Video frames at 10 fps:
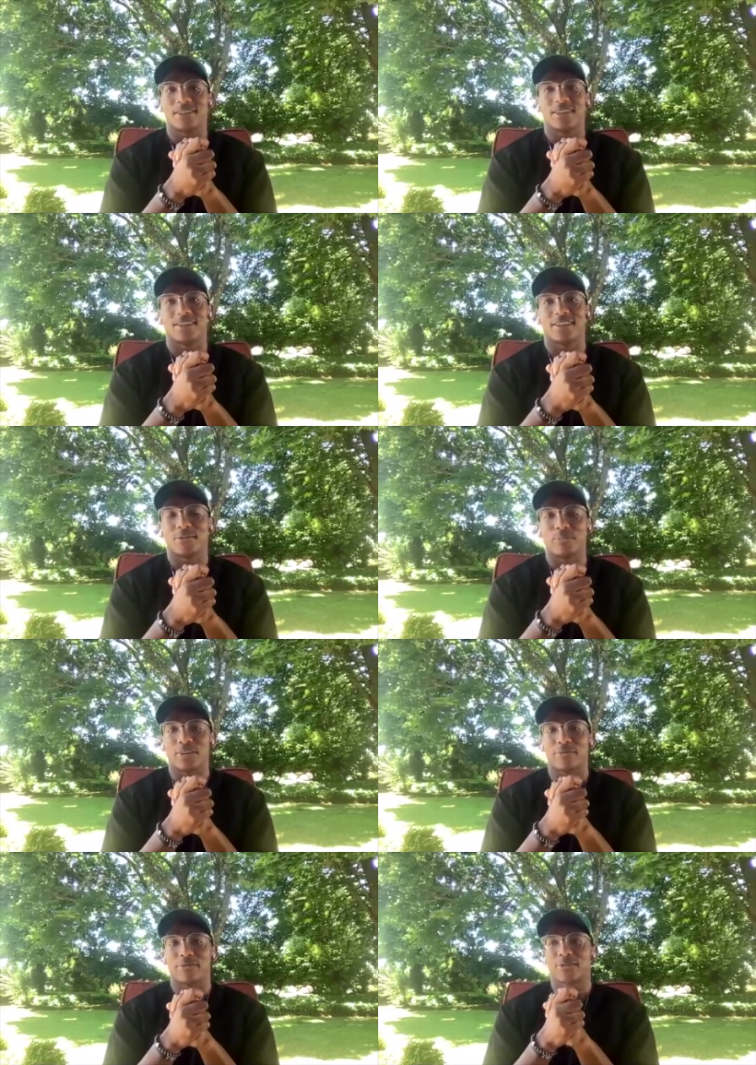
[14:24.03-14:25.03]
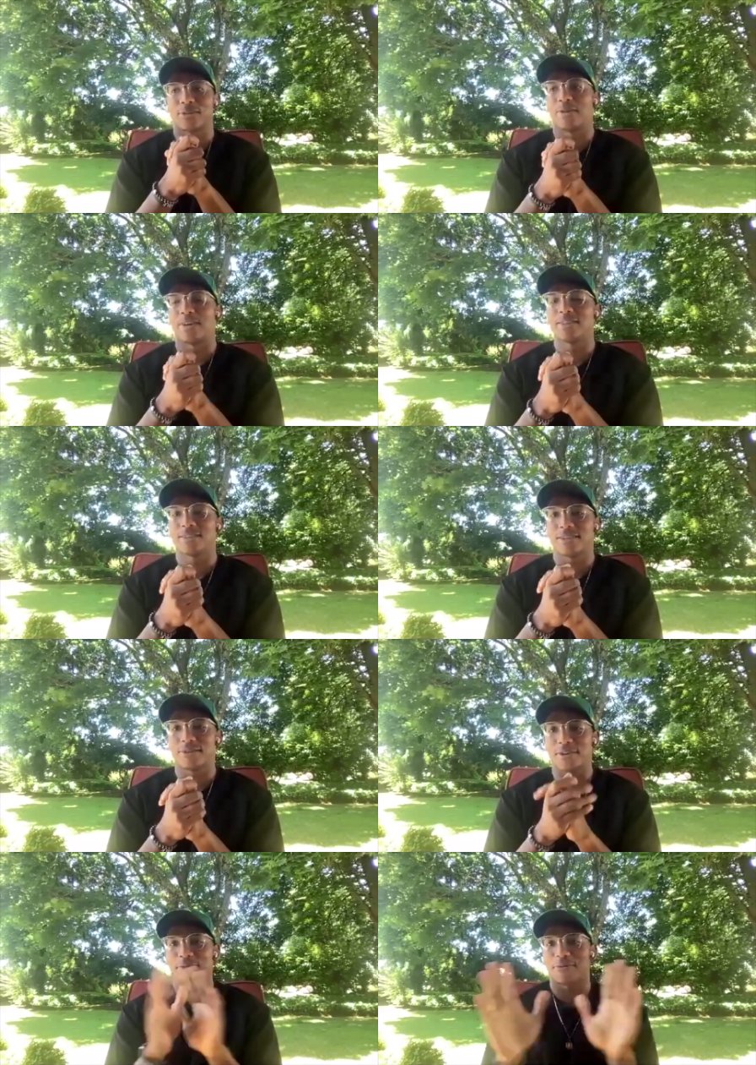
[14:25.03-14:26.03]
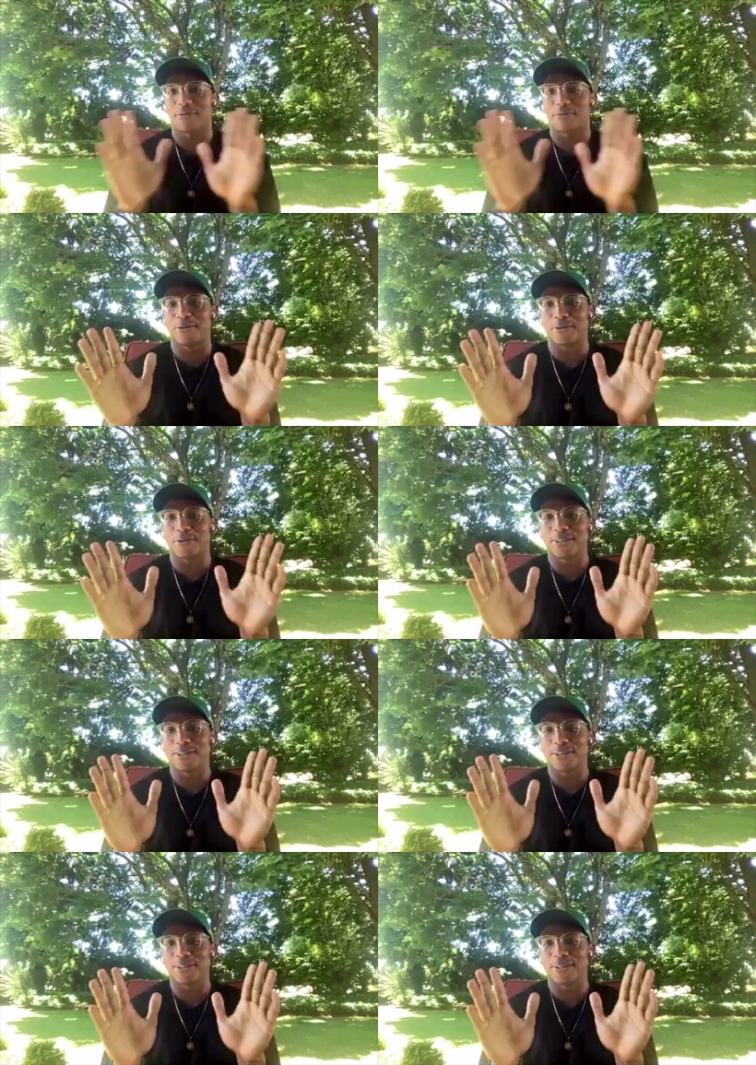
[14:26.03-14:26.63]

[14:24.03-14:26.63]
and it'll be up for some months, so don't feel rushed.